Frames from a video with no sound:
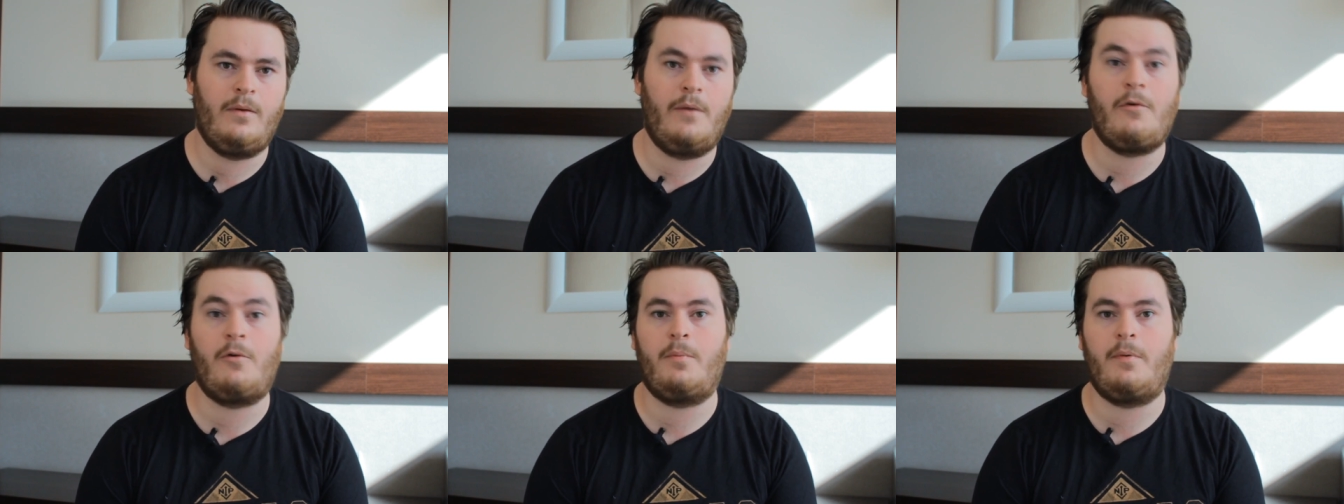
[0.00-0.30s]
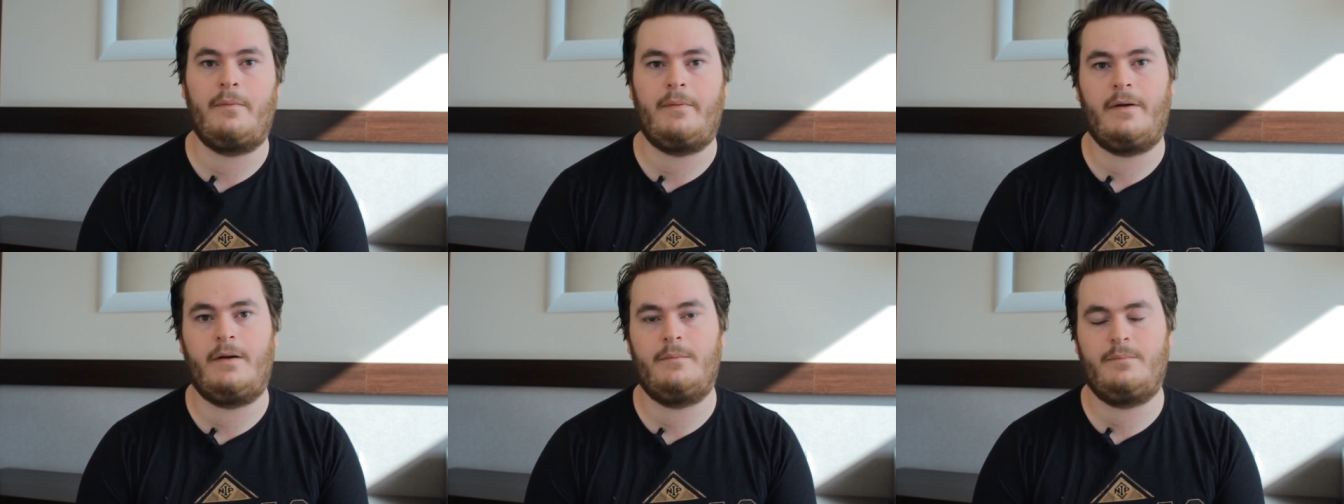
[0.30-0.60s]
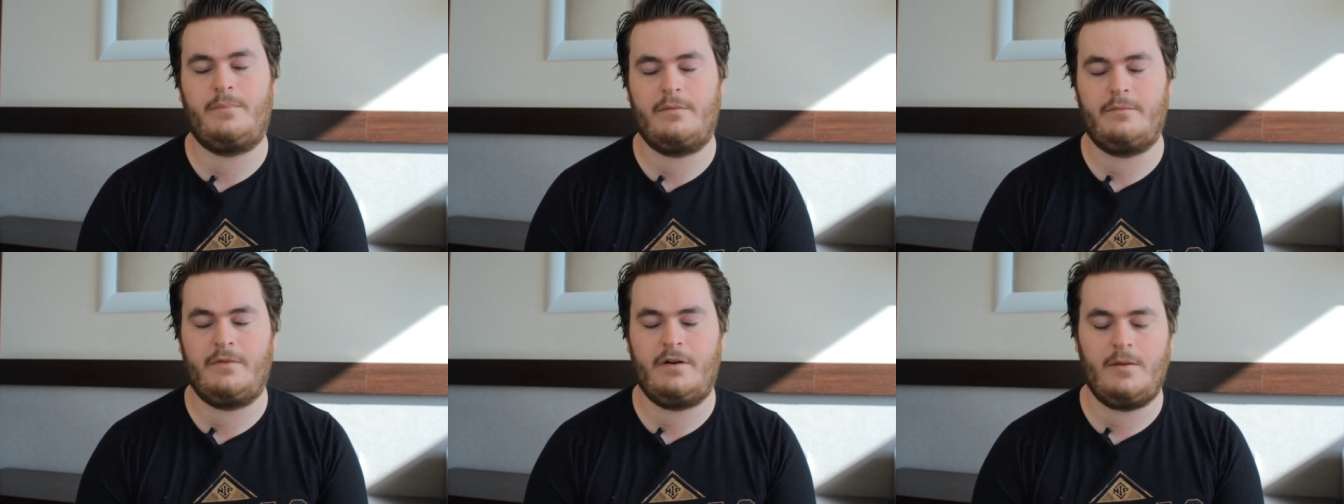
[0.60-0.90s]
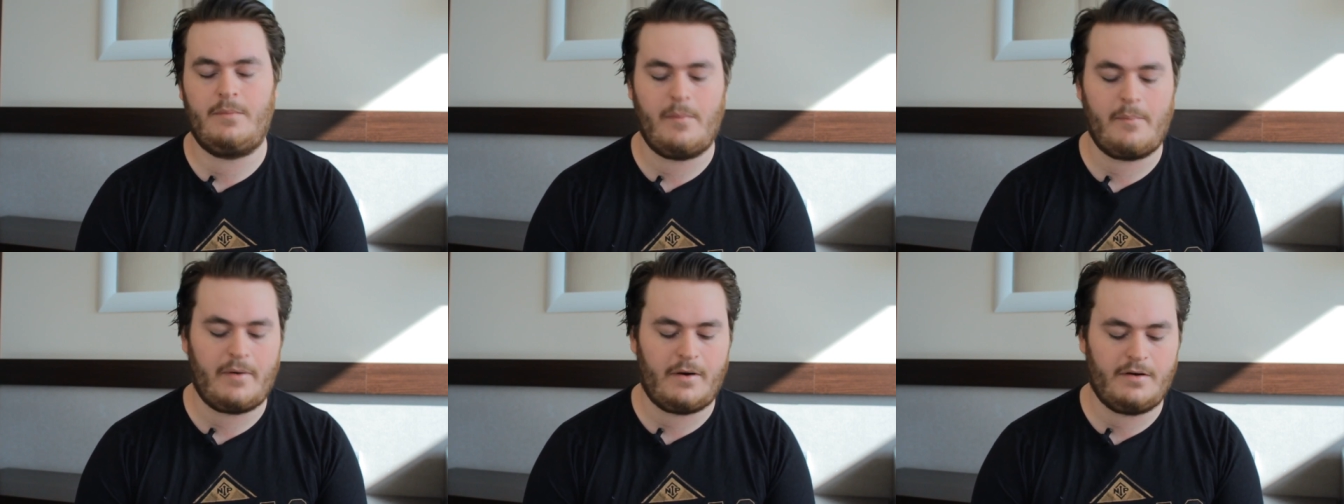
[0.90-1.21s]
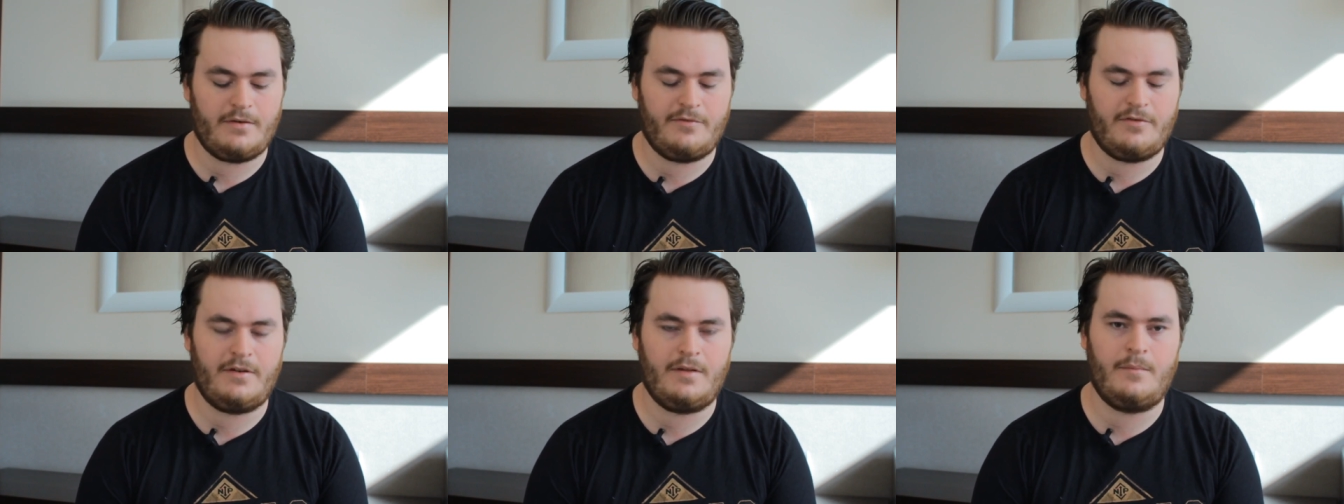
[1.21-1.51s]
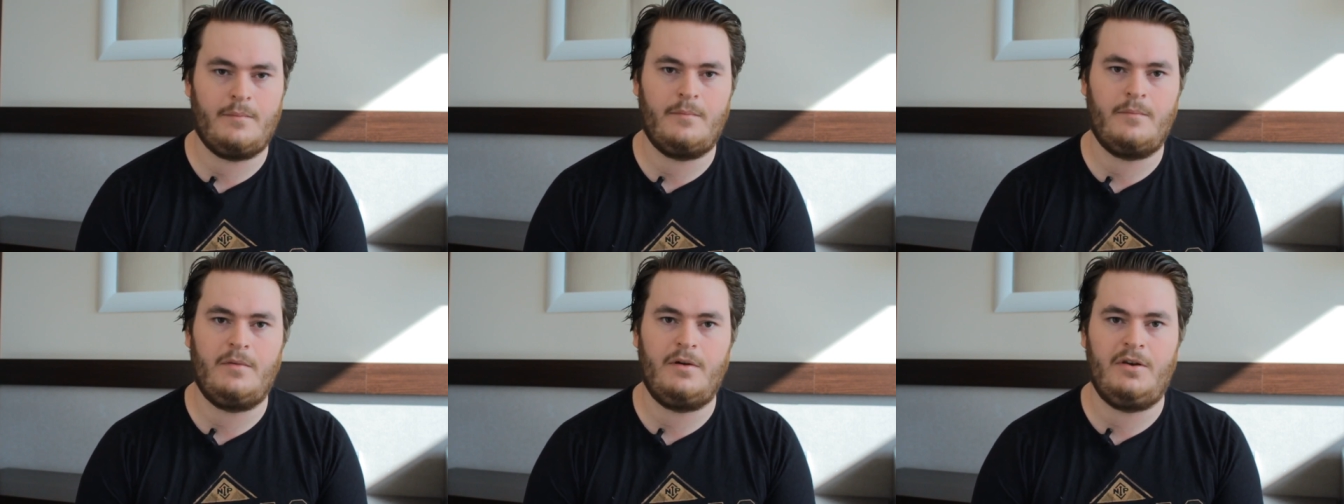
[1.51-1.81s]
We were prepared, really prepared for them.